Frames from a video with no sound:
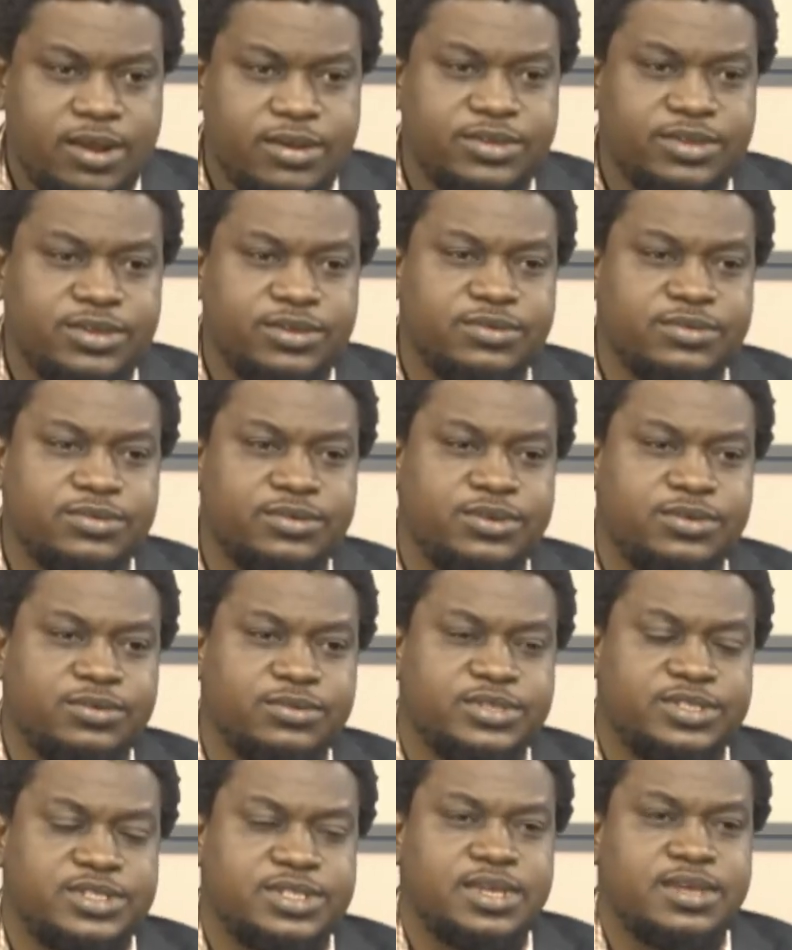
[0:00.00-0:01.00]

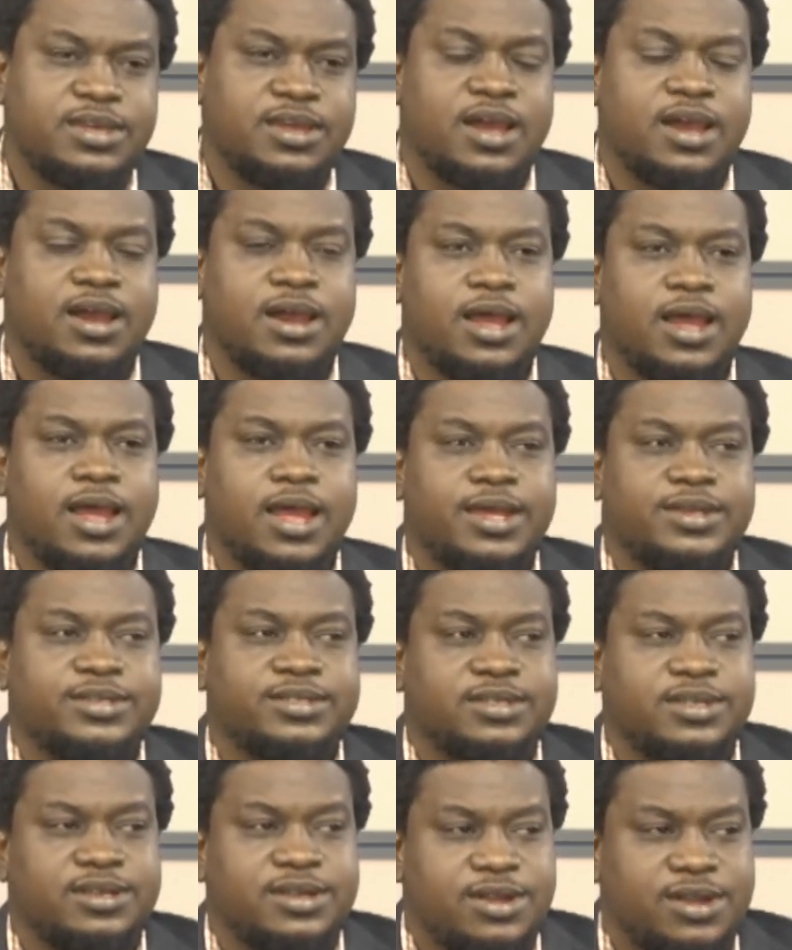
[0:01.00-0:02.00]
you see,
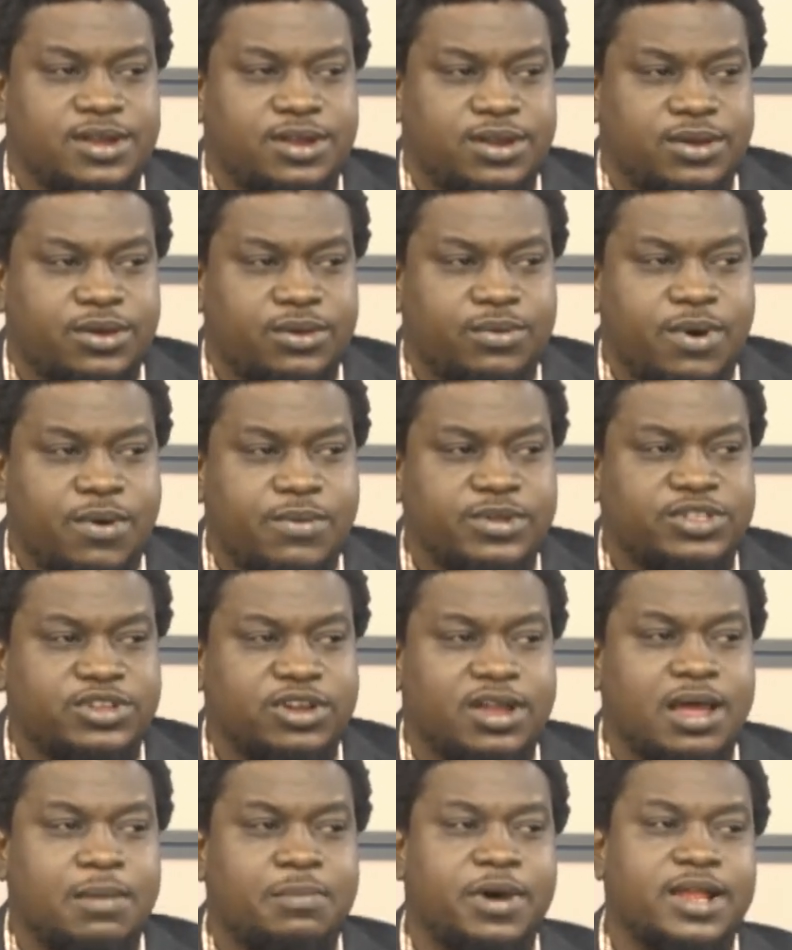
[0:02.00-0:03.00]
when we
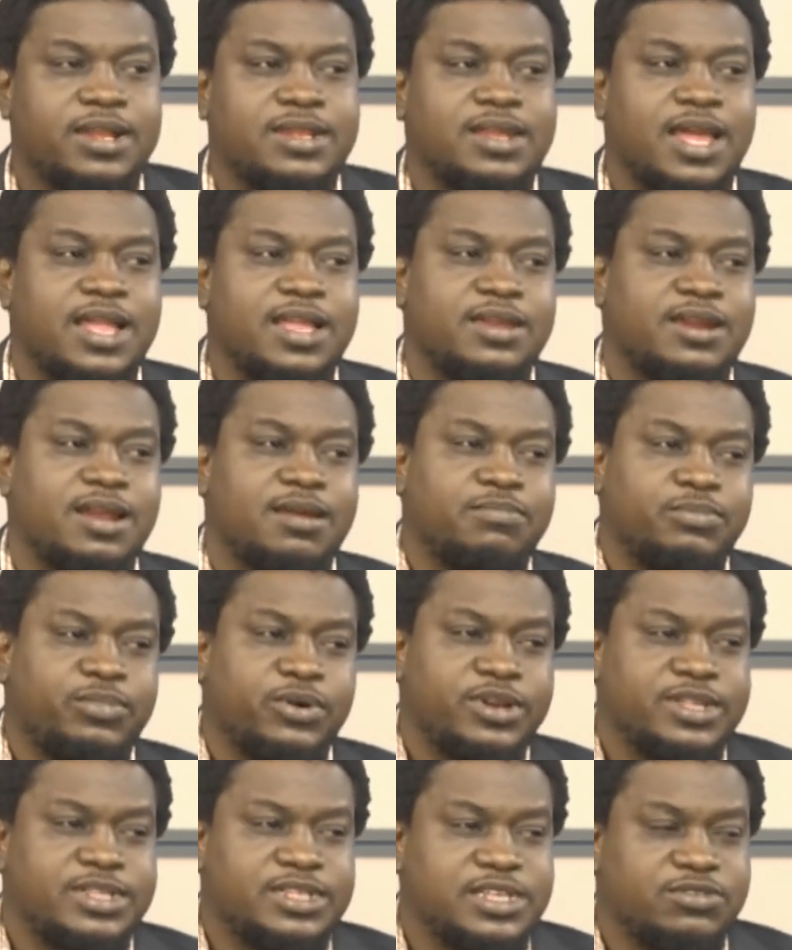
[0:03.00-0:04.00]
talk about Nigerian
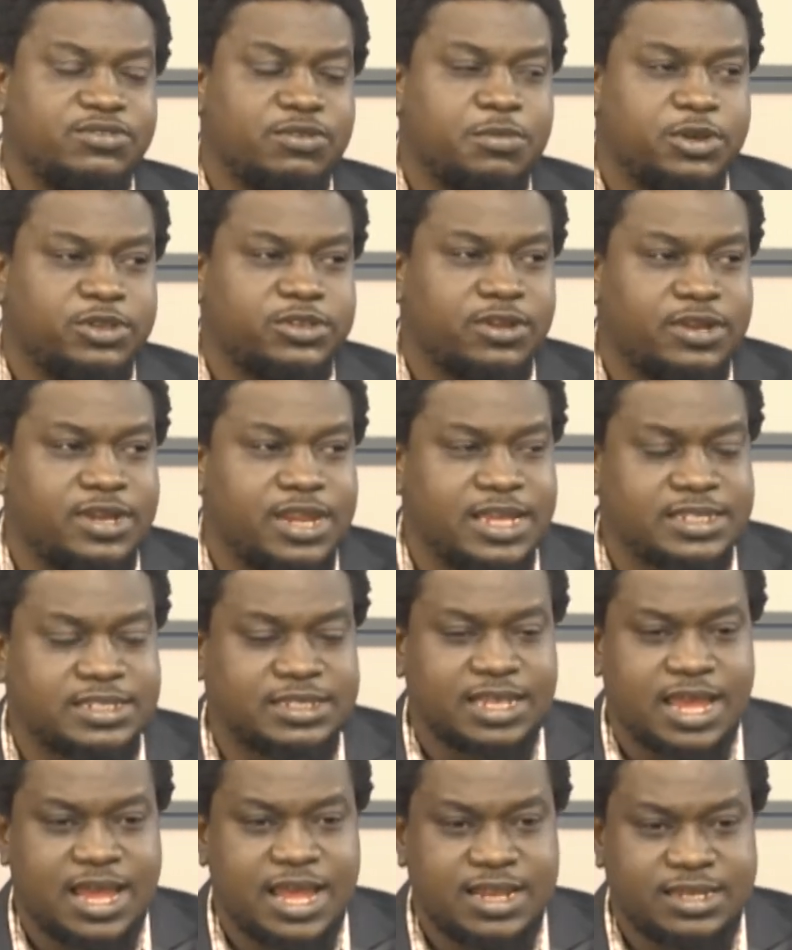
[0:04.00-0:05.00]
politics, we must
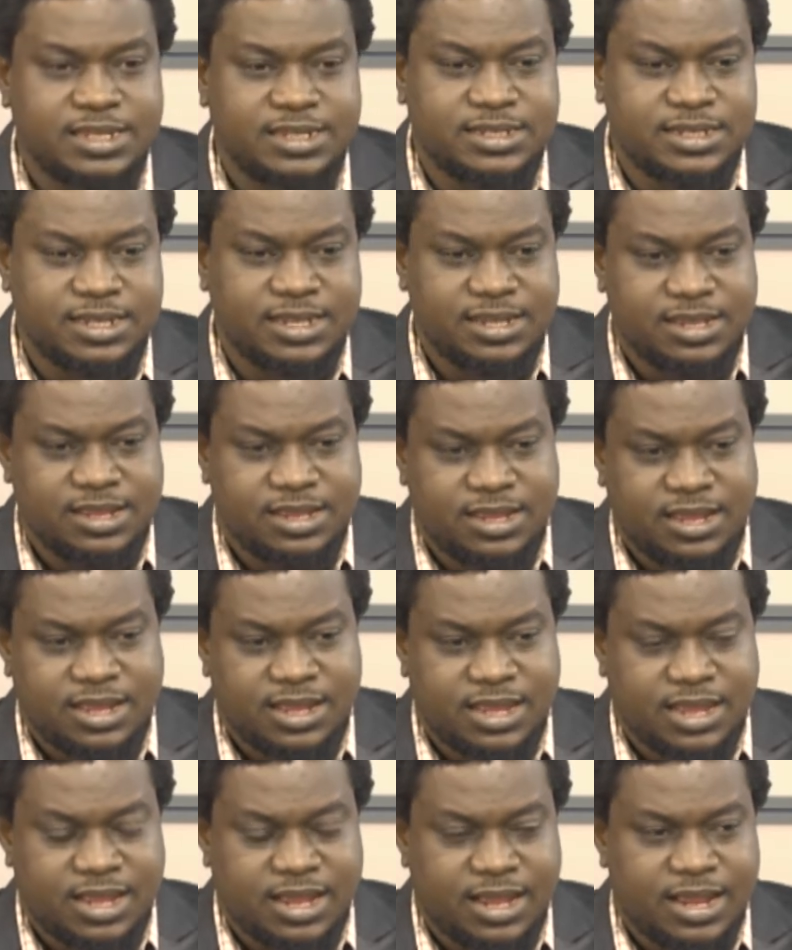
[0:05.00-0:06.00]
understand
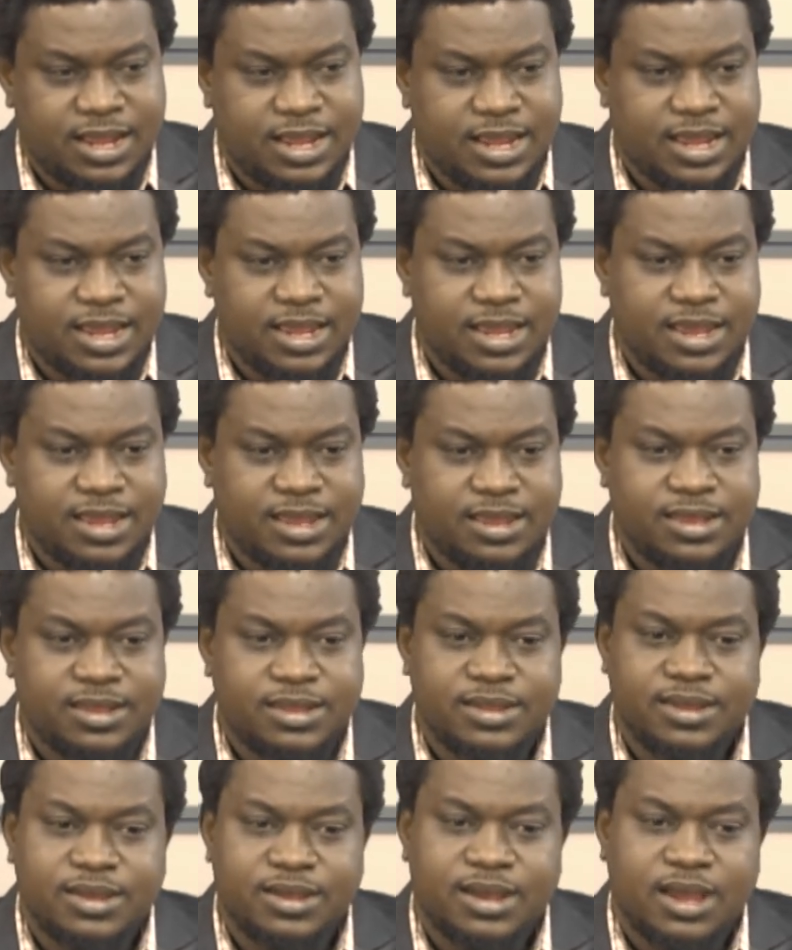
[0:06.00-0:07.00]

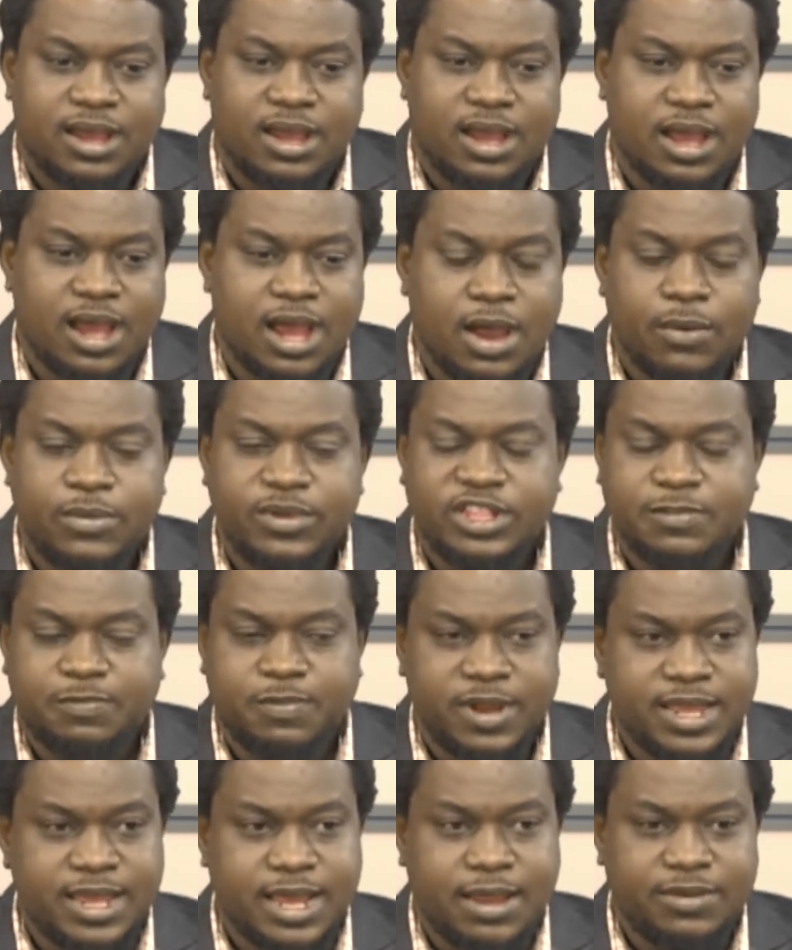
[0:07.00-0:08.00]
how
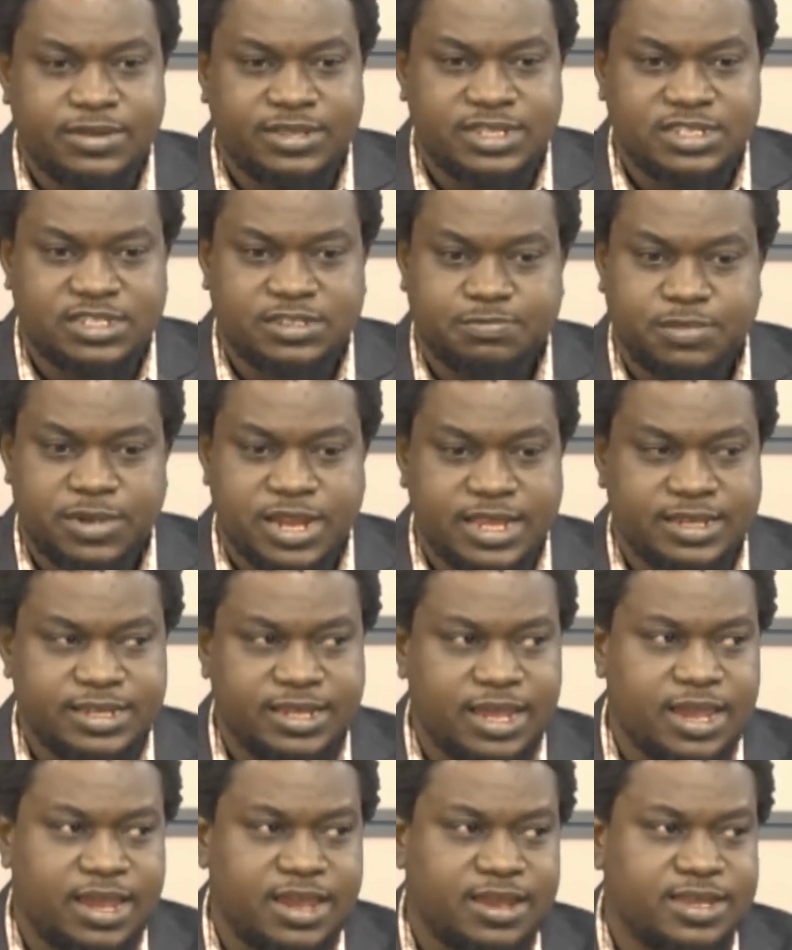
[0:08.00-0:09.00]
it is played
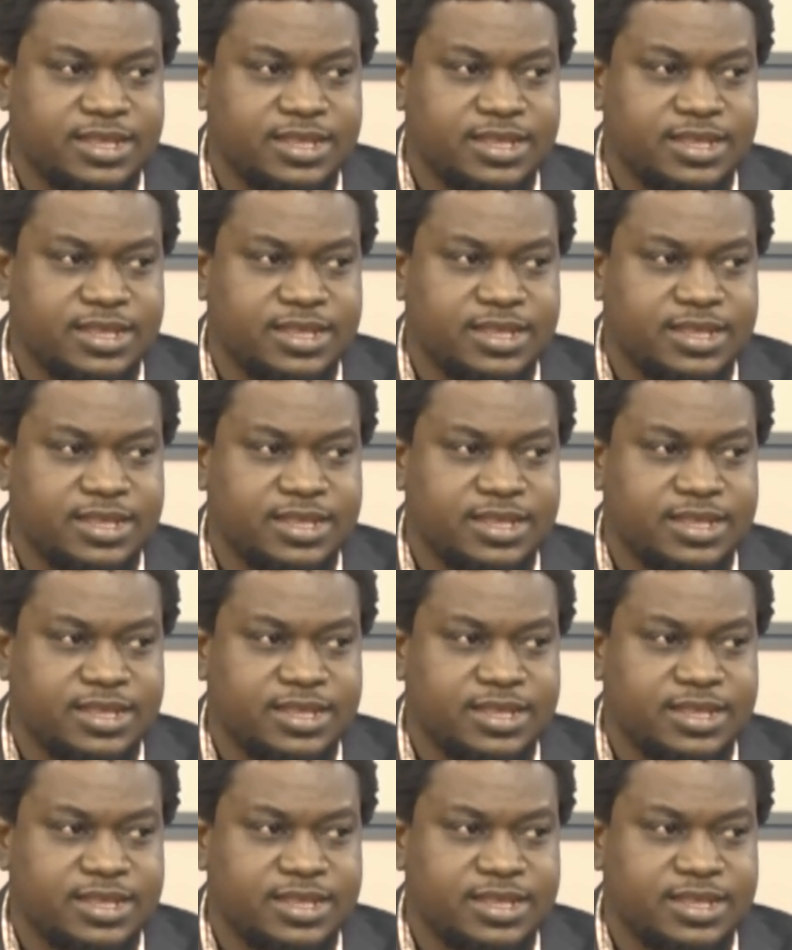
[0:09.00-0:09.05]
here.